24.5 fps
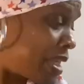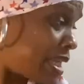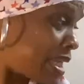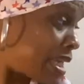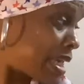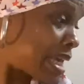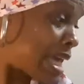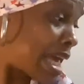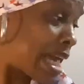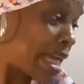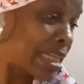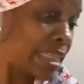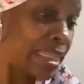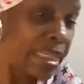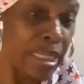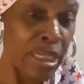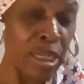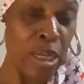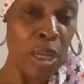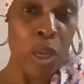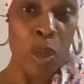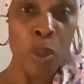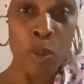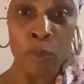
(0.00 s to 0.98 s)

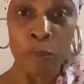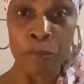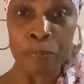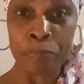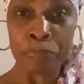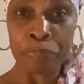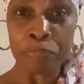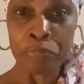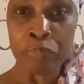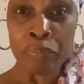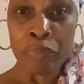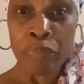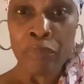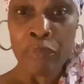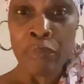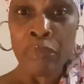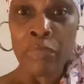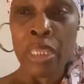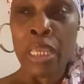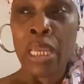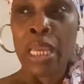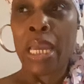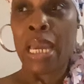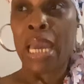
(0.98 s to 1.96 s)
incognito,
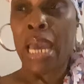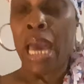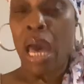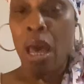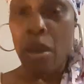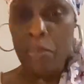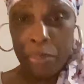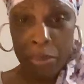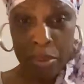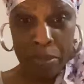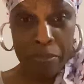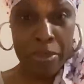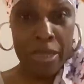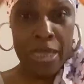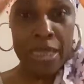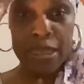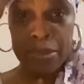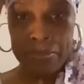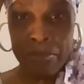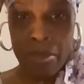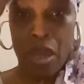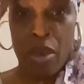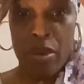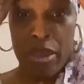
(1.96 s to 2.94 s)
I'll put a
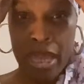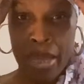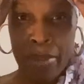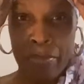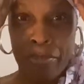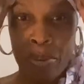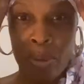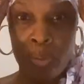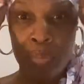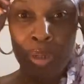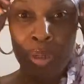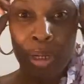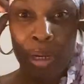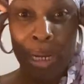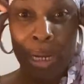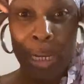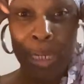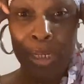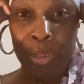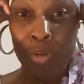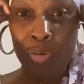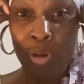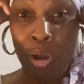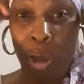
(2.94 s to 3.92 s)
baseball cap on there,
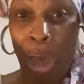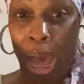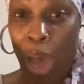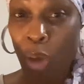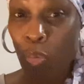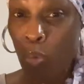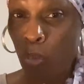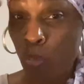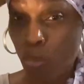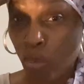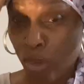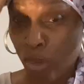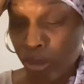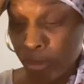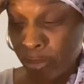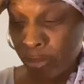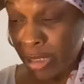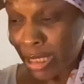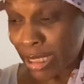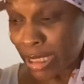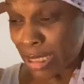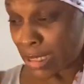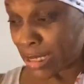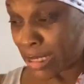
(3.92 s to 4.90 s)
and you know, I would wear
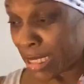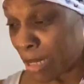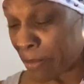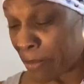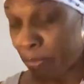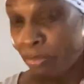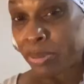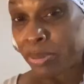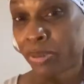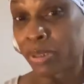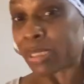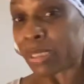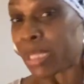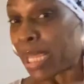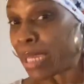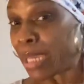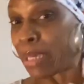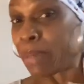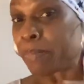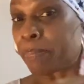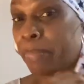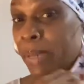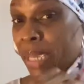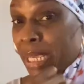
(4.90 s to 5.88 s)
this and put like a
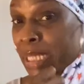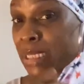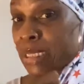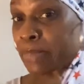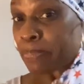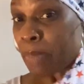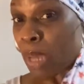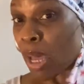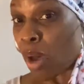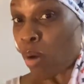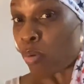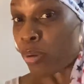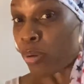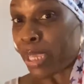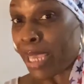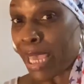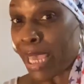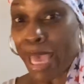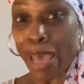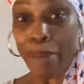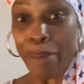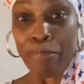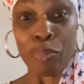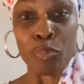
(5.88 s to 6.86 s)
baseball
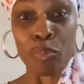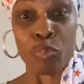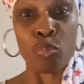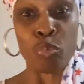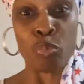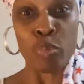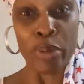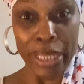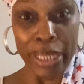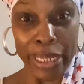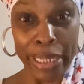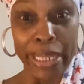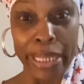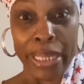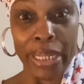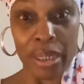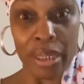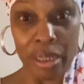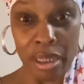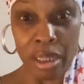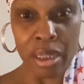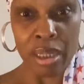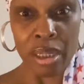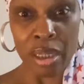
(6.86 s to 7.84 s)
cap with it
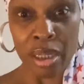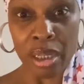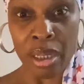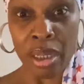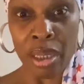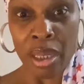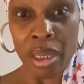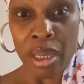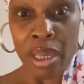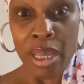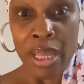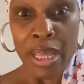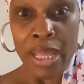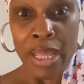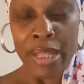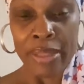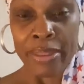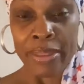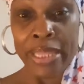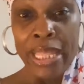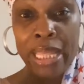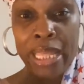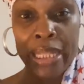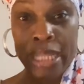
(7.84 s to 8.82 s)

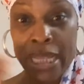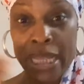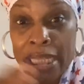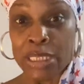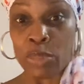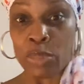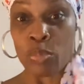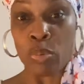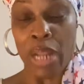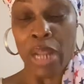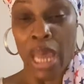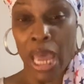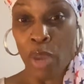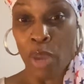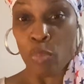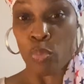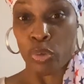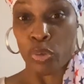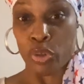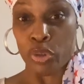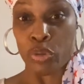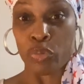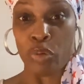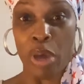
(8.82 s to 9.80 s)
that's what I will
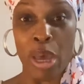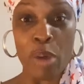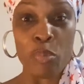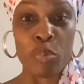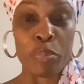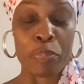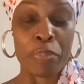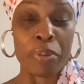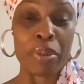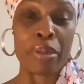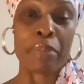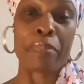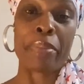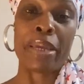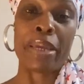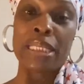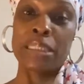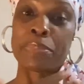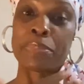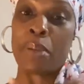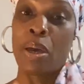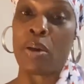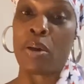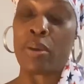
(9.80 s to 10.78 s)
do. I will put a
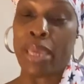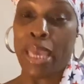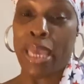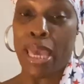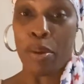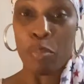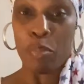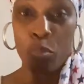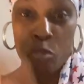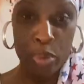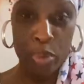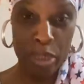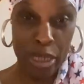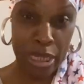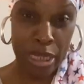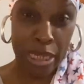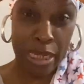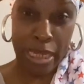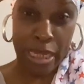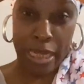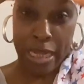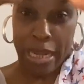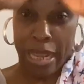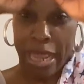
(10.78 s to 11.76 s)
baseball cap with it
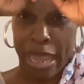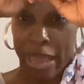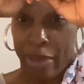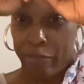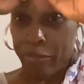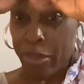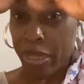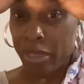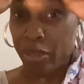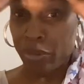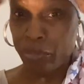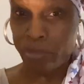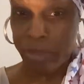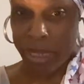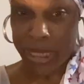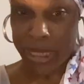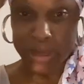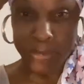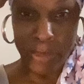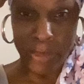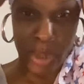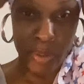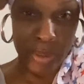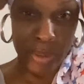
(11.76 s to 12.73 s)
and have my little
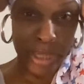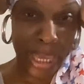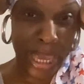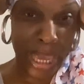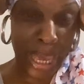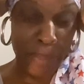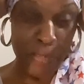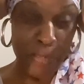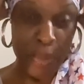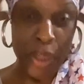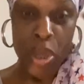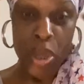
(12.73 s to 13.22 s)
baseball cap